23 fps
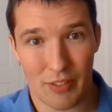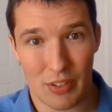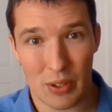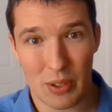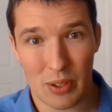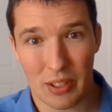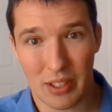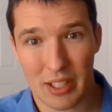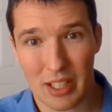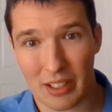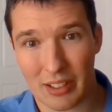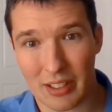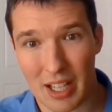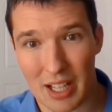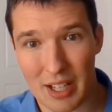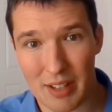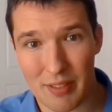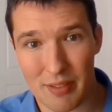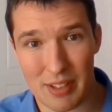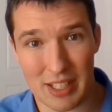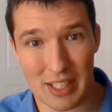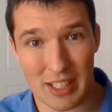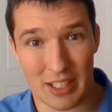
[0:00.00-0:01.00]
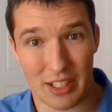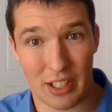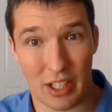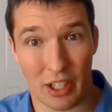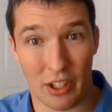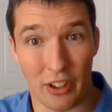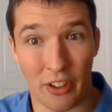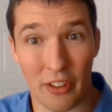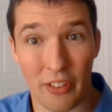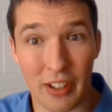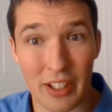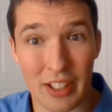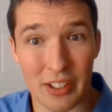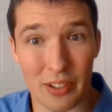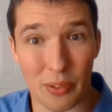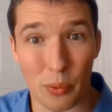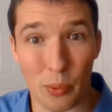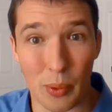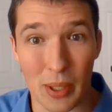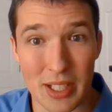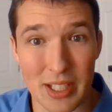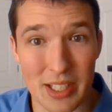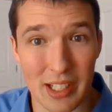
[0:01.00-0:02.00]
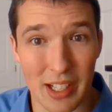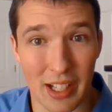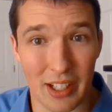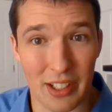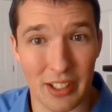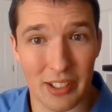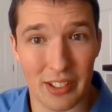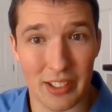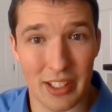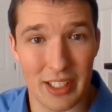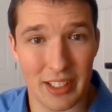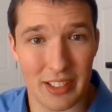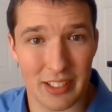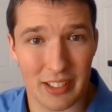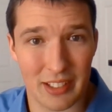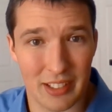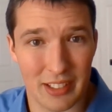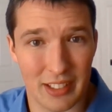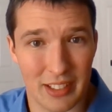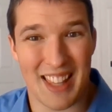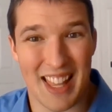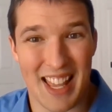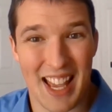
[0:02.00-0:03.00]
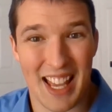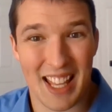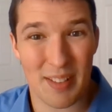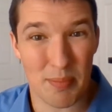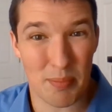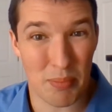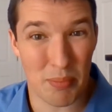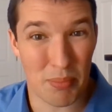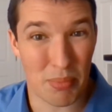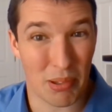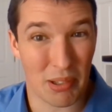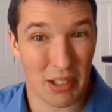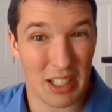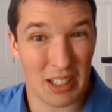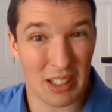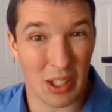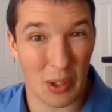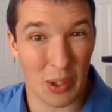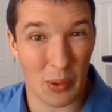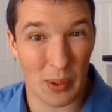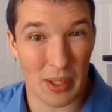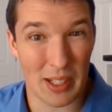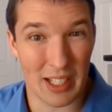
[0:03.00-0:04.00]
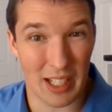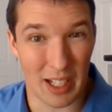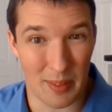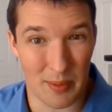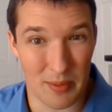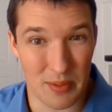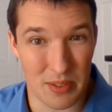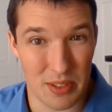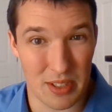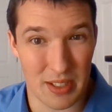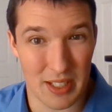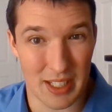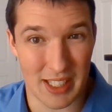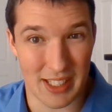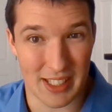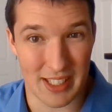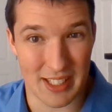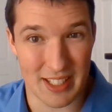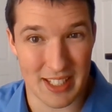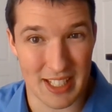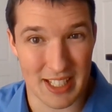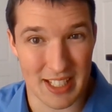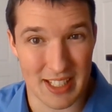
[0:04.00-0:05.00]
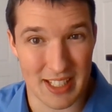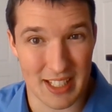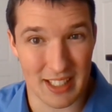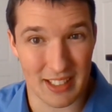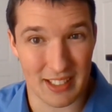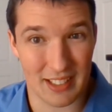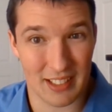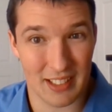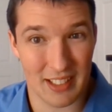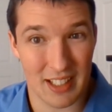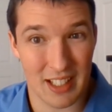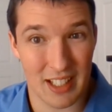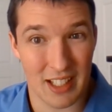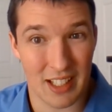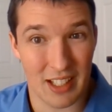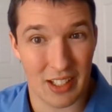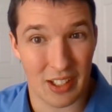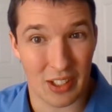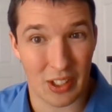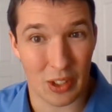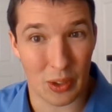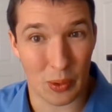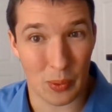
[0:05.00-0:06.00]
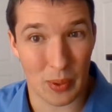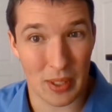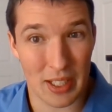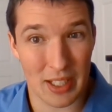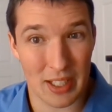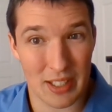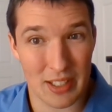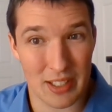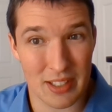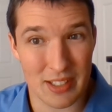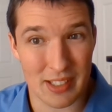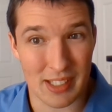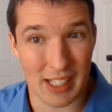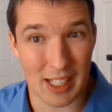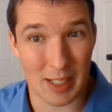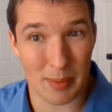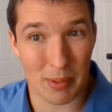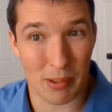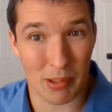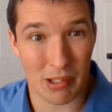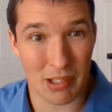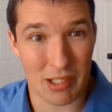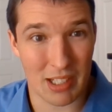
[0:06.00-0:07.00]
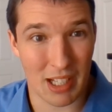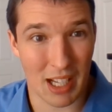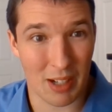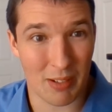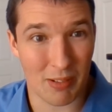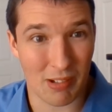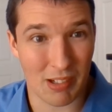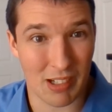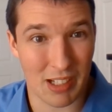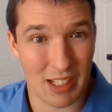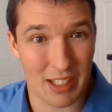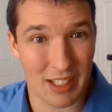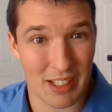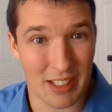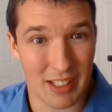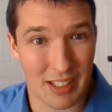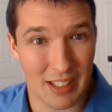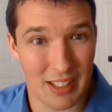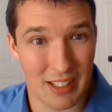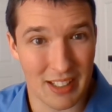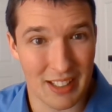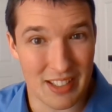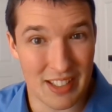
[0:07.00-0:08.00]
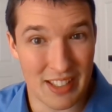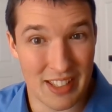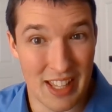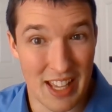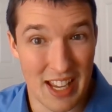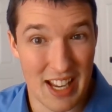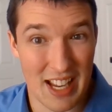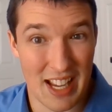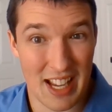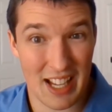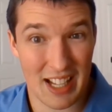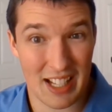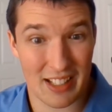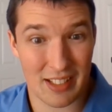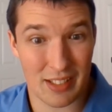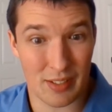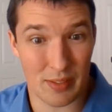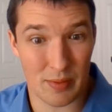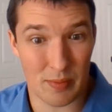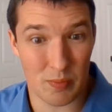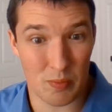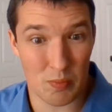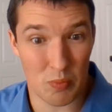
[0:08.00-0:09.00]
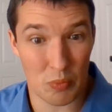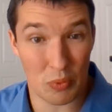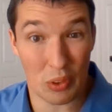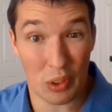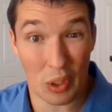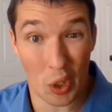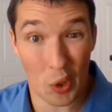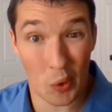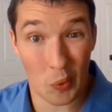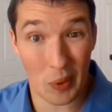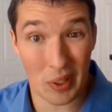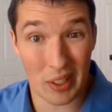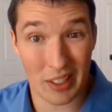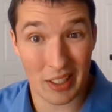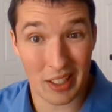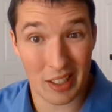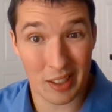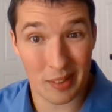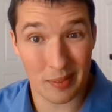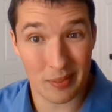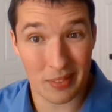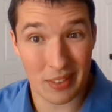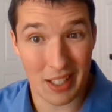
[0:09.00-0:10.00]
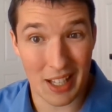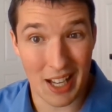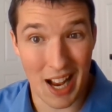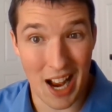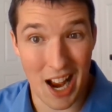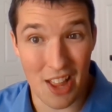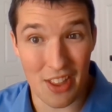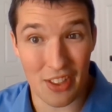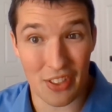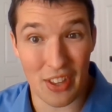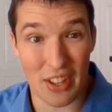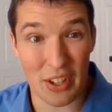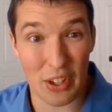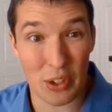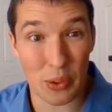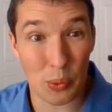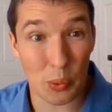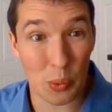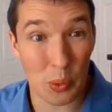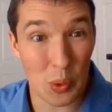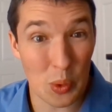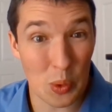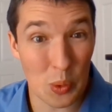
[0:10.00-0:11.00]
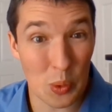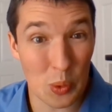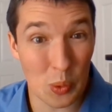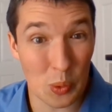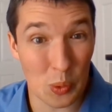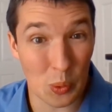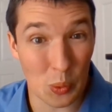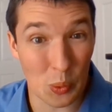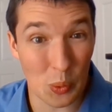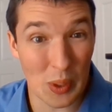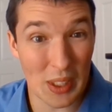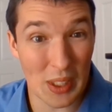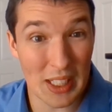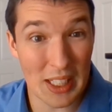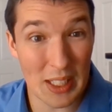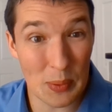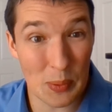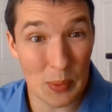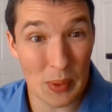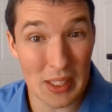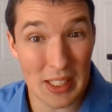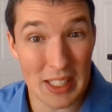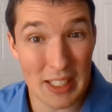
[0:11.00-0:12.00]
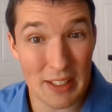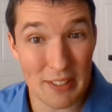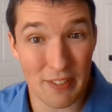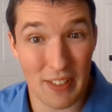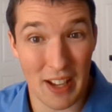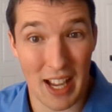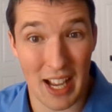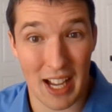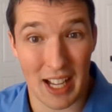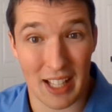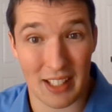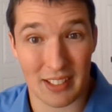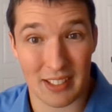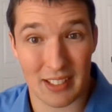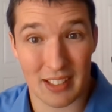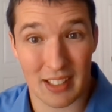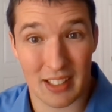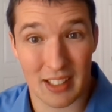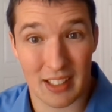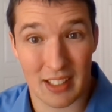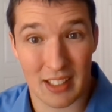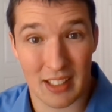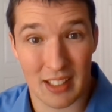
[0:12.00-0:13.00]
if you look at a lot of the current rich countries, they had pretty low incomes in the 60s. Korea, Singapore, Taiwan, they had low income and they grew really, really fast.